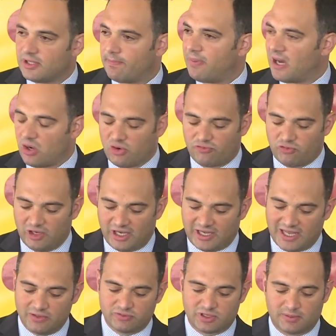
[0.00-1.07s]
the powerful
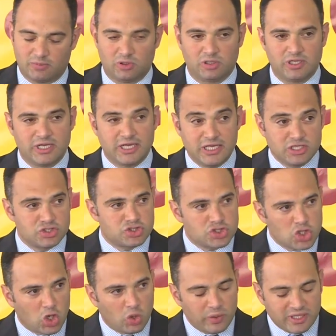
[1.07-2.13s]
accountable, in
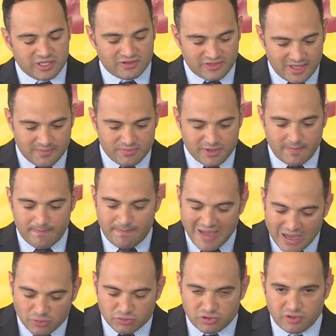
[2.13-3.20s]
showing them the
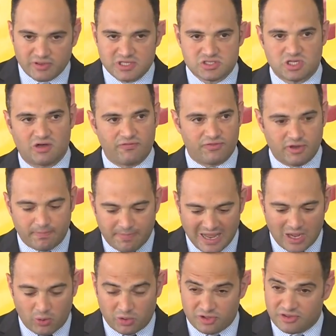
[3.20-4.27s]
boundaries of their
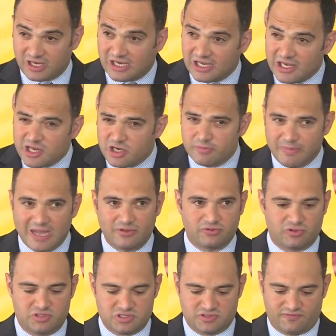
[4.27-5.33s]
power, the clear
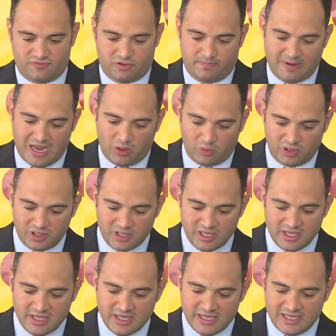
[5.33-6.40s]
boundaries of their power,
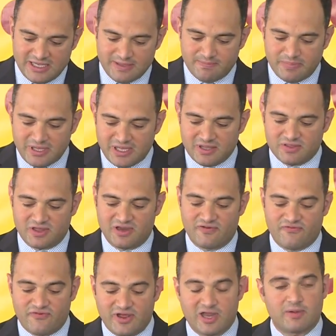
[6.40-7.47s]
in being their
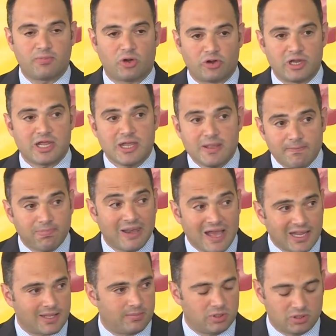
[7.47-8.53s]
fair but
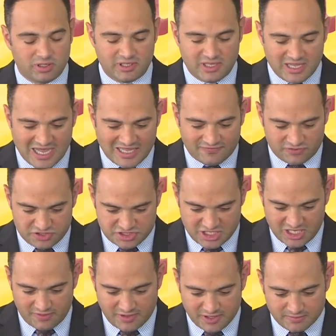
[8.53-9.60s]
implacable
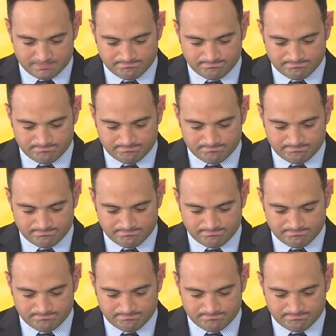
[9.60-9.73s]
adversary.